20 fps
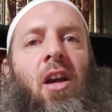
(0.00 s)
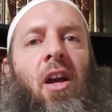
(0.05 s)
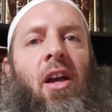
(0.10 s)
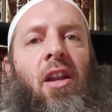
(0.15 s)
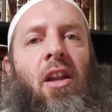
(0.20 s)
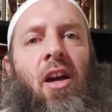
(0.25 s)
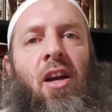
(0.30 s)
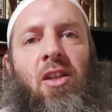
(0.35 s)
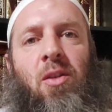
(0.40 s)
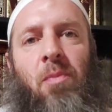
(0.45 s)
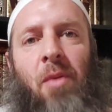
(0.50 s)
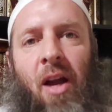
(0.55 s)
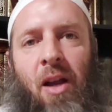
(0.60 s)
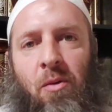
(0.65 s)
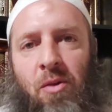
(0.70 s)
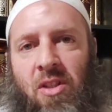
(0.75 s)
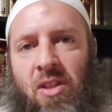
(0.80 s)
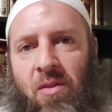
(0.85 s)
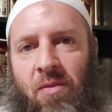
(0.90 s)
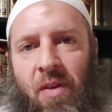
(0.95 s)
And the
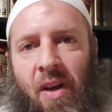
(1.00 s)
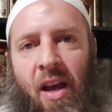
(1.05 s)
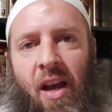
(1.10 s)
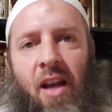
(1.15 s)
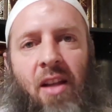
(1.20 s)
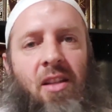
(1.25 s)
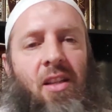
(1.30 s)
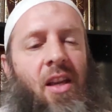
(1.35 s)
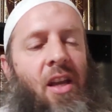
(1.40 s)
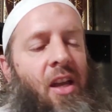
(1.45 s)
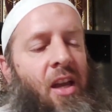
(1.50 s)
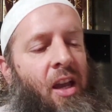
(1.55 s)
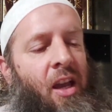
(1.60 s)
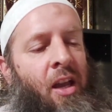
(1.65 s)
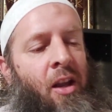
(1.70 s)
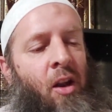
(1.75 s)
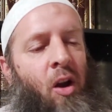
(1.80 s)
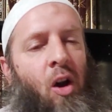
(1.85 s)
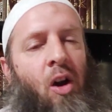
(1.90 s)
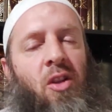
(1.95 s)
Asma'i wa Sifat,
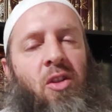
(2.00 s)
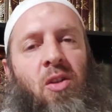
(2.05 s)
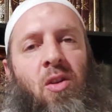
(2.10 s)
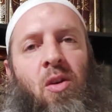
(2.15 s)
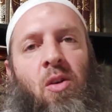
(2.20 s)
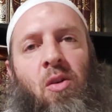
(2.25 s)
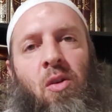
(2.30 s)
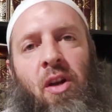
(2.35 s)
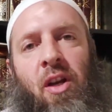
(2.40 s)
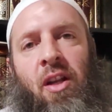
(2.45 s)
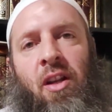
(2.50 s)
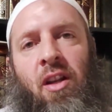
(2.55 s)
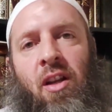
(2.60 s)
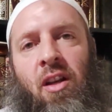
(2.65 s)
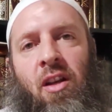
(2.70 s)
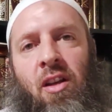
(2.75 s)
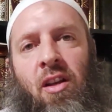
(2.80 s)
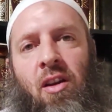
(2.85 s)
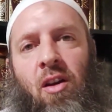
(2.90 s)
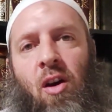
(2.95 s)
and also
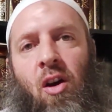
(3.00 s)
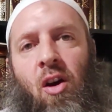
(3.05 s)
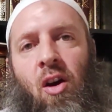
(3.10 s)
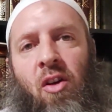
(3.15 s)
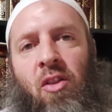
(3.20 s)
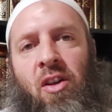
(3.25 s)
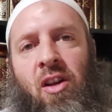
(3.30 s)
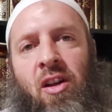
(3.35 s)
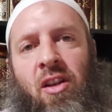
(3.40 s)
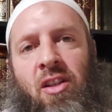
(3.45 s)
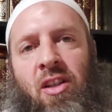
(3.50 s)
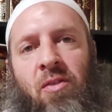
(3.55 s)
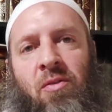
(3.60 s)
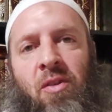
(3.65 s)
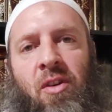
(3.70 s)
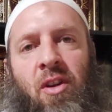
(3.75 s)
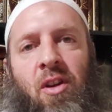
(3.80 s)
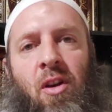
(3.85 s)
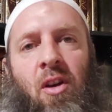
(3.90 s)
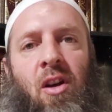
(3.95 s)
in uh, all the
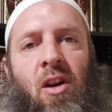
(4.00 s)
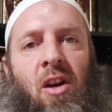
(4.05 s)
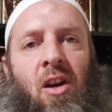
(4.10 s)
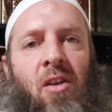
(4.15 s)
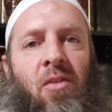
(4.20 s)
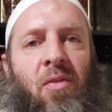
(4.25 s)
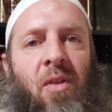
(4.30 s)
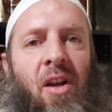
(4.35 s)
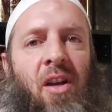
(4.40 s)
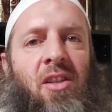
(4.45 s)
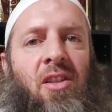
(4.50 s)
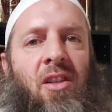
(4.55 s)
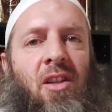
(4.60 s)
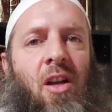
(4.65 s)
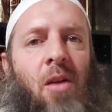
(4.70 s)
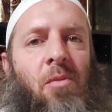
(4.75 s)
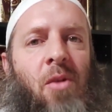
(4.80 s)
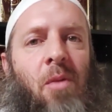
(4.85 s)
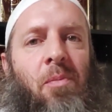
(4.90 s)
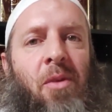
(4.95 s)
different uh, affairs that
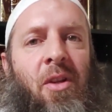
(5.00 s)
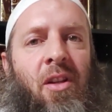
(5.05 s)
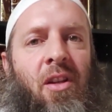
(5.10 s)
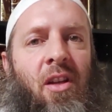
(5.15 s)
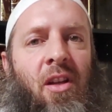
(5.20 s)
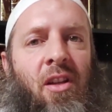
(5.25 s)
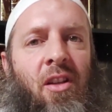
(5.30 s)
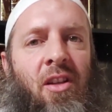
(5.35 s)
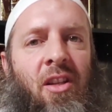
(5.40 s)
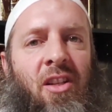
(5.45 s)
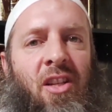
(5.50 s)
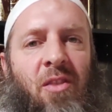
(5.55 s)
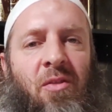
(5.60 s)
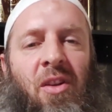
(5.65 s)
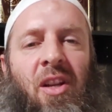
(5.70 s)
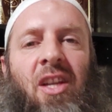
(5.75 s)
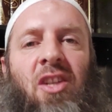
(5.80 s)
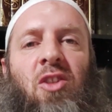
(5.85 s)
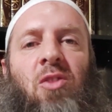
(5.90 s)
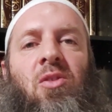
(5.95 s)
come up in uh, the
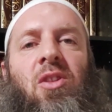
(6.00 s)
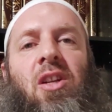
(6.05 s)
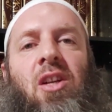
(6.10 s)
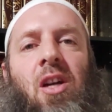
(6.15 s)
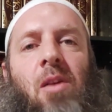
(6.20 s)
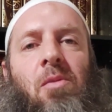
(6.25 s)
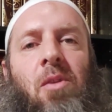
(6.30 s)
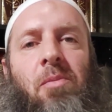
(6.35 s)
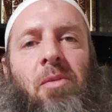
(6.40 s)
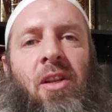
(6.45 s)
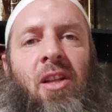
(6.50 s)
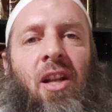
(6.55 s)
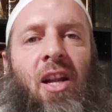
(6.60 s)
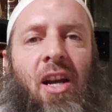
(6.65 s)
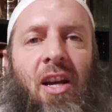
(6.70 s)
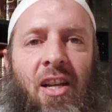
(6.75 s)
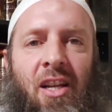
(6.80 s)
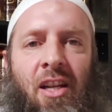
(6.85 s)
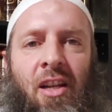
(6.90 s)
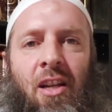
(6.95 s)
different issues that come up in
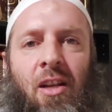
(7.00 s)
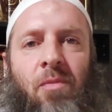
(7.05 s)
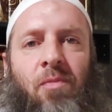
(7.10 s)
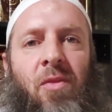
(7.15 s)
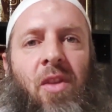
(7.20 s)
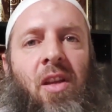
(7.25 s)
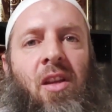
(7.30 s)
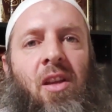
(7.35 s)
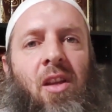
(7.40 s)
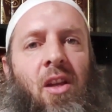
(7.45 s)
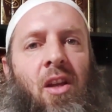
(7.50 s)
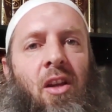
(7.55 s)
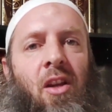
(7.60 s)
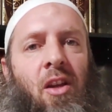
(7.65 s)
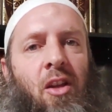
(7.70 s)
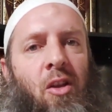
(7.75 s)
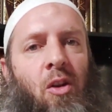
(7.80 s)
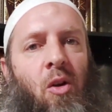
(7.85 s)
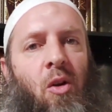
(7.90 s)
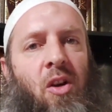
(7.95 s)
Al-Aqidah,
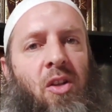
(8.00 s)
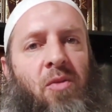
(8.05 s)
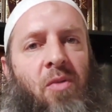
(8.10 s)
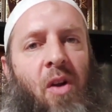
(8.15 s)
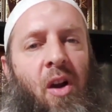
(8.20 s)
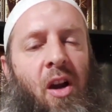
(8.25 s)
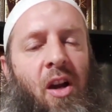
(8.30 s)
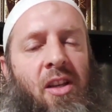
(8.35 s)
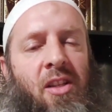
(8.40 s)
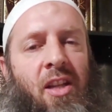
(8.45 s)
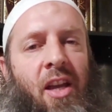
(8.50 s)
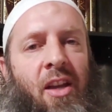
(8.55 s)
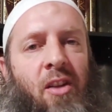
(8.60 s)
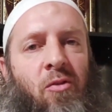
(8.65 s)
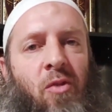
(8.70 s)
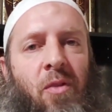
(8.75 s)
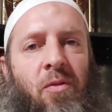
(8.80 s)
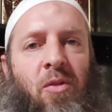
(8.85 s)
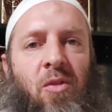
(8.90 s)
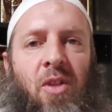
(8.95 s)
you know, as far as
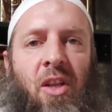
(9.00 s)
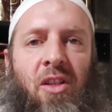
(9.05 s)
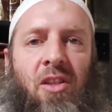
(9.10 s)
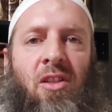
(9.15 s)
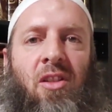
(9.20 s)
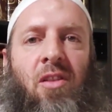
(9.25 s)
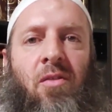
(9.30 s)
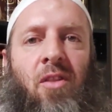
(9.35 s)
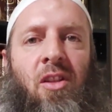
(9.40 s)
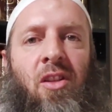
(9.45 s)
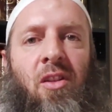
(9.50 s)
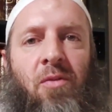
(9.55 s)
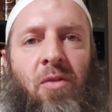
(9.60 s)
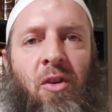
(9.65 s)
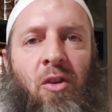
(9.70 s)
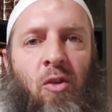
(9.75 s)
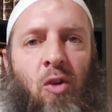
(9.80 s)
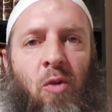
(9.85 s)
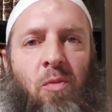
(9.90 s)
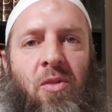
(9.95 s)
like refutations of the
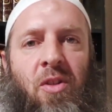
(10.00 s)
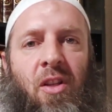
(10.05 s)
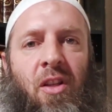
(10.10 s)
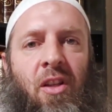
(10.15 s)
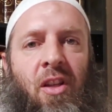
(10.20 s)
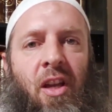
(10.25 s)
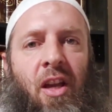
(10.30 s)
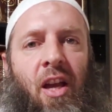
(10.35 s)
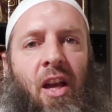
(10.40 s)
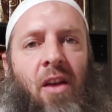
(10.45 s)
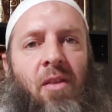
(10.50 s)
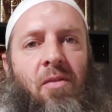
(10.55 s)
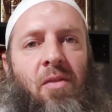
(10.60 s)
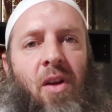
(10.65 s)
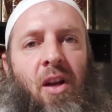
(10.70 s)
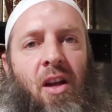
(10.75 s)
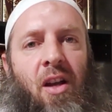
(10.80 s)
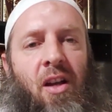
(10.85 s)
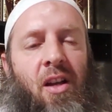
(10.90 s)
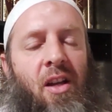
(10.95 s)
different groups that have
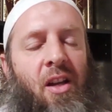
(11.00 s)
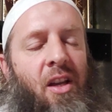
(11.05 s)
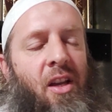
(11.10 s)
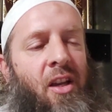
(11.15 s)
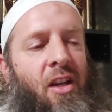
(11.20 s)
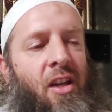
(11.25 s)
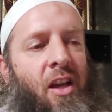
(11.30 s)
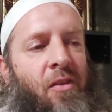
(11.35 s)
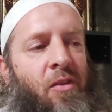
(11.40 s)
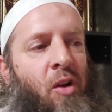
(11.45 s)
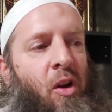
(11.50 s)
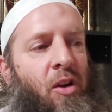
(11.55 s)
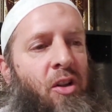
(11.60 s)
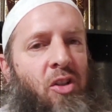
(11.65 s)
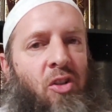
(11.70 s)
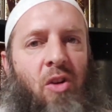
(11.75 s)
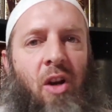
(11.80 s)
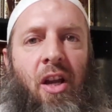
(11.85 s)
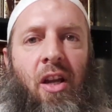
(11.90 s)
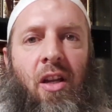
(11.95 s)
uh, have gone
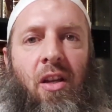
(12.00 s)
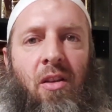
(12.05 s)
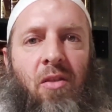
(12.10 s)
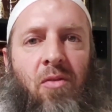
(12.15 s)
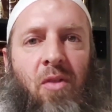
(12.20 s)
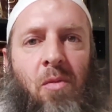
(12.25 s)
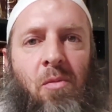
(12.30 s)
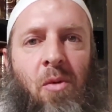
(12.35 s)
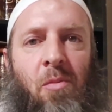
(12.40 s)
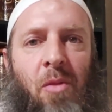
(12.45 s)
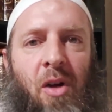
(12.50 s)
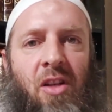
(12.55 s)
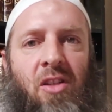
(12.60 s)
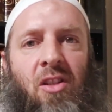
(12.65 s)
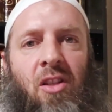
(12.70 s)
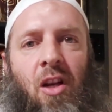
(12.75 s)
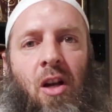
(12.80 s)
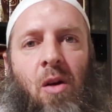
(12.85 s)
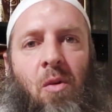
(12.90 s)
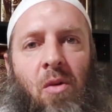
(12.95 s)
astray from
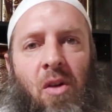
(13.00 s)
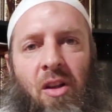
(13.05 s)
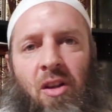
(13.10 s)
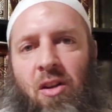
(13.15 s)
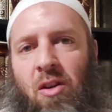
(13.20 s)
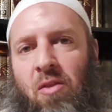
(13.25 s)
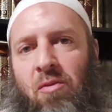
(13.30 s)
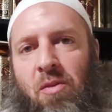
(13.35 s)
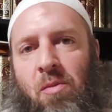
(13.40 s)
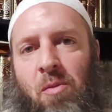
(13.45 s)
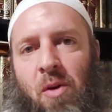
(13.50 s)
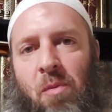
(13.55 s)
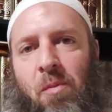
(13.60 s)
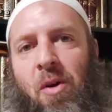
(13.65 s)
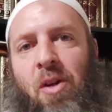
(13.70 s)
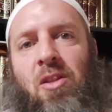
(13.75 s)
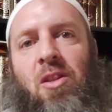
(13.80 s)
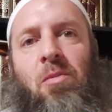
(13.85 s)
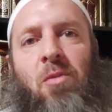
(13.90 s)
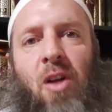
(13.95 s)
amongst the, you know, from
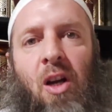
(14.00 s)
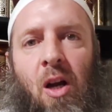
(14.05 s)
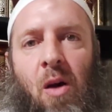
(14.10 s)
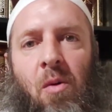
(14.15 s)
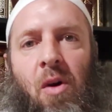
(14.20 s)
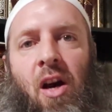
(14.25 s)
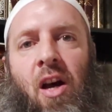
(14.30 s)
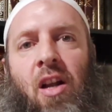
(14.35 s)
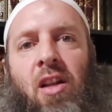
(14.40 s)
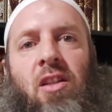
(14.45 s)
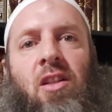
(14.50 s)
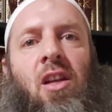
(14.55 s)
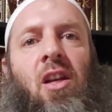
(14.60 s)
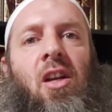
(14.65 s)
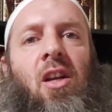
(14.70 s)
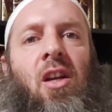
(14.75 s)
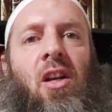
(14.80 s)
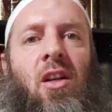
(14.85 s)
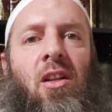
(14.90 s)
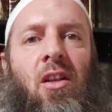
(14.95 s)
amongst them, the Khawarij,
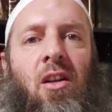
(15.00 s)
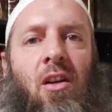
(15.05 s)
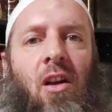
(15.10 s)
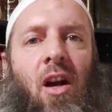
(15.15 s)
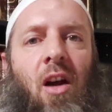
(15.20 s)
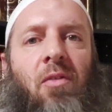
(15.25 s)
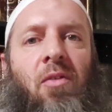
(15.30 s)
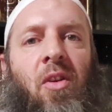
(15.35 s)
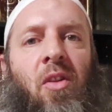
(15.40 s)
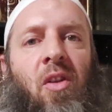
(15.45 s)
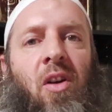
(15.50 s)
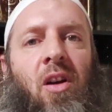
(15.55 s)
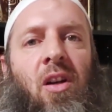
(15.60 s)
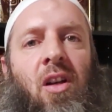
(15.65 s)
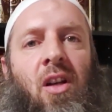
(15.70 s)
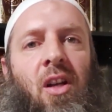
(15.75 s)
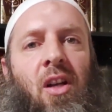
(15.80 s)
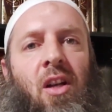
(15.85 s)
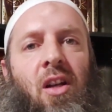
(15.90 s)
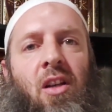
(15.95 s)
the
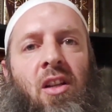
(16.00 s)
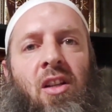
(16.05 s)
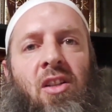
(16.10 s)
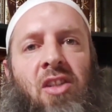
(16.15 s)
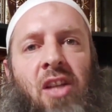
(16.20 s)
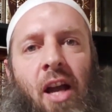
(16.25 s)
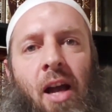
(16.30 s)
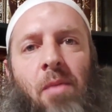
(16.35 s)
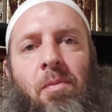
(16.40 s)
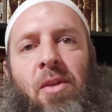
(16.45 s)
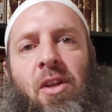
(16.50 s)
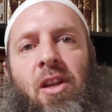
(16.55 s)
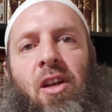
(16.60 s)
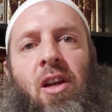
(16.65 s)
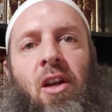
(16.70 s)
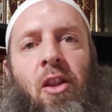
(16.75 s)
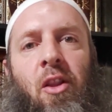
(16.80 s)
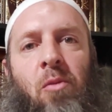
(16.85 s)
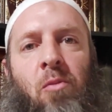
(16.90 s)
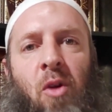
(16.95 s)
Rafida, the
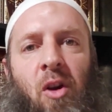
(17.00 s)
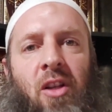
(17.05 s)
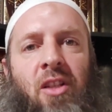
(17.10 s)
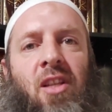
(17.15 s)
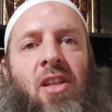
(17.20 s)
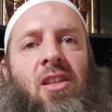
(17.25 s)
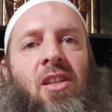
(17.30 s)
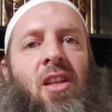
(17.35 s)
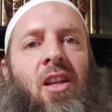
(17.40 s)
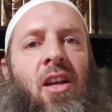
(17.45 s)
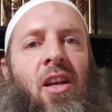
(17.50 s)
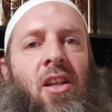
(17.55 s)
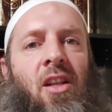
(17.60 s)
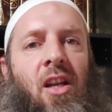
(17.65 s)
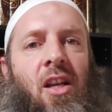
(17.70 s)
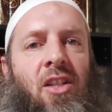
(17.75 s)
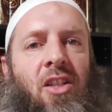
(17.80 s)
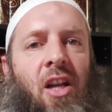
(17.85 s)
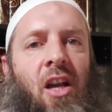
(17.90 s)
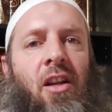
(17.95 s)
Jahmiyyah, the Mu'tazila,
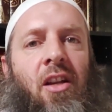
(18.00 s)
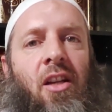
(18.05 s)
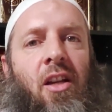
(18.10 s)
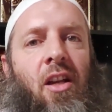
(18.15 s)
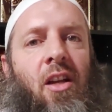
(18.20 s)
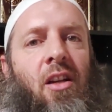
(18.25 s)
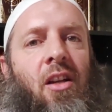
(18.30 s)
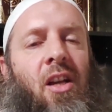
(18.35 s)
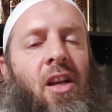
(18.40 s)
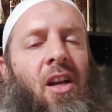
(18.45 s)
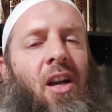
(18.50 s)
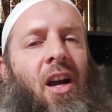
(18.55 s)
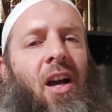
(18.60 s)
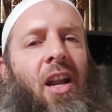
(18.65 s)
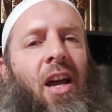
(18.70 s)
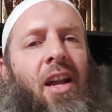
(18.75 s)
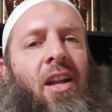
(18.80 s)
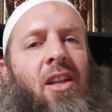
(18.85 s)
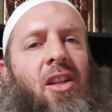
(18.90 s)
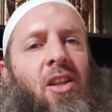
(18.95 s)
the Ash'ariyah,
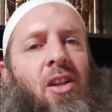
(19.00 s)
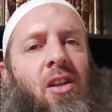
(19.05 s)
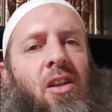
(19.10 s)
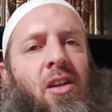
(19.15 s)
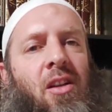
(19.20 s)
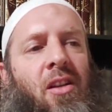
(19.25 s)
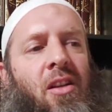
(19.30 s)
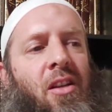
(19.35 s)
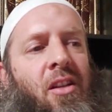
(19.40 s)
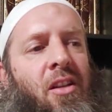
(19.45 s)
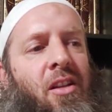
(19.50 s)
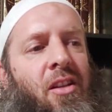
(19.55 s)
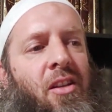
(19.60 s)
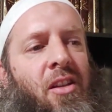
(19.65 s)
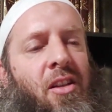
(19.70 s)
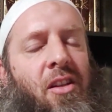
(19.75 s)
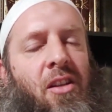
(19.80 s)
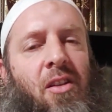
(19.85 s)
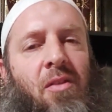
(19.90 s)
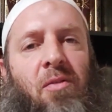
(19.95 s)
a lot of the, uh,
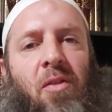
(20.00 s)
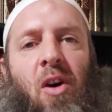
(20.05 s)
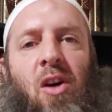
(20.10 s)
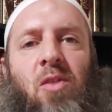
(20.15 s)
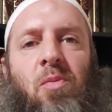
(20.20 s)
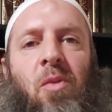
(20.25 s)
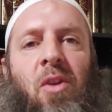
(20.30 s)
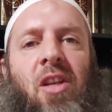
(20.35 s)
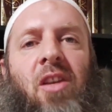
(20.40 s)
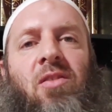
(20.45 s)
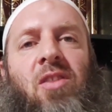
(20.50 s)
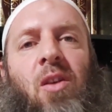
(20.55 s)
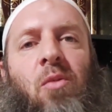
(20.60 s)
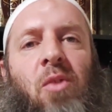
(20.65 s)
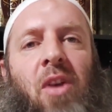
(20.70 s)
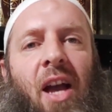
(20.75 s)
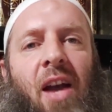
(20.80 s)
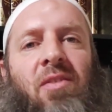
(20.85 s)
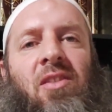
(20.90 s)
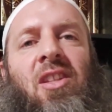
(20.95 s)
the the false beliefs
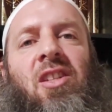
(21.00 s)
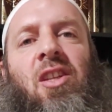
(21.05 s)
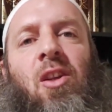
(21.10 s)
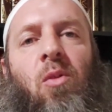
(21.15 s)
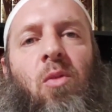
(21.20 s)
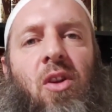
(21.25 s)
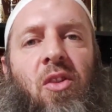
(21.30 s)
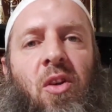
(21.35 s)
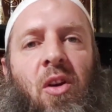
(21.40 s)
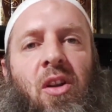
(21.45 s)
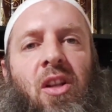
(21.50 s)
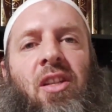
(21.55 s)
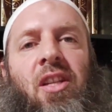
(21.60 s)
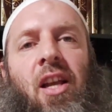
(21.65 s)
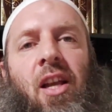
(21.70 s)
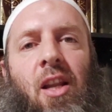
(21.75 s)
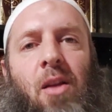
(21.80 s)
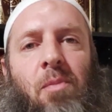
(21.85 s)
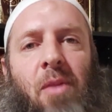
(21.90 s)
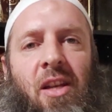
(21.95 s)
that we have to deal with on a
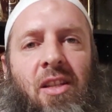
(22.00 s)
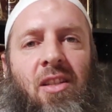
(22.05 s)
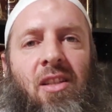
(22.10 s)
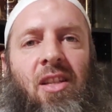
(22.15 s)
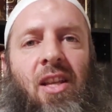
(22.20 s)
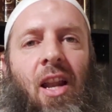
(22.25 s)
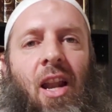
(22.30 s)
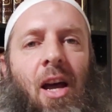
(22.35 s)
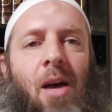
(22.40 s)
daily basis.